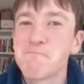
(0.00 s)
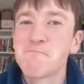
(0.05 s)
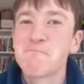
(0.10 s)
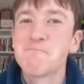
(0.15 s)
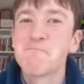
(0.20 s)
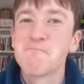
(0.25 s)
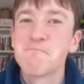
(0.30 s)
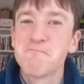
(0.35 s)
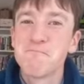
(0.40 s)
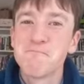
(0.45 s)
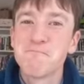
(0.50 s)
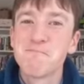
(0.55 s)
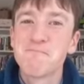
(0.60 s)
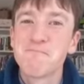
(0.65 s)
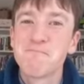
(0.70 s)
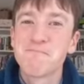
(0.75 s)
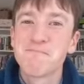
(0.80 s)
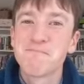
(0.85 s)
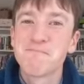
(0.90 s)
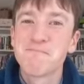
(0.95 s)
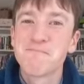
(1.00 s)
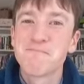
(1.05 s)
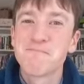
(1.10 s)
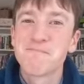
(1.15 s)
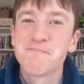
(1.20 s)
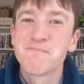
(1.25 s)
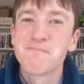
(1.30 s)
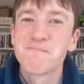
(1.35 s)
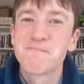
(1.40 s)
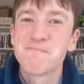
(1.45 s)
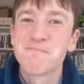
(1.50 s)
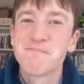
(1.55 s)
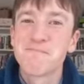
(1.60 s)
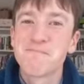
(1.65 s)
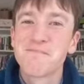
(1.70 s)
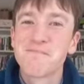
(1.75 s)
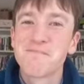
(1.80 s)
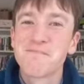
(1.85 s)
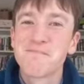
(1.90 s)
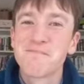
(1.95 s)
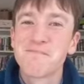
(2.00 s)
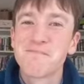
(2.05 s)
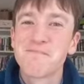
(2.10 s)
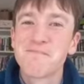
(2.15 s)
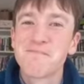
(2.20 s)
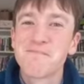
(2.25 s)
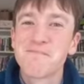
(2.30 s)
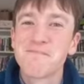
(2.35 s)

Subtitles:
No one is speaking in this clip.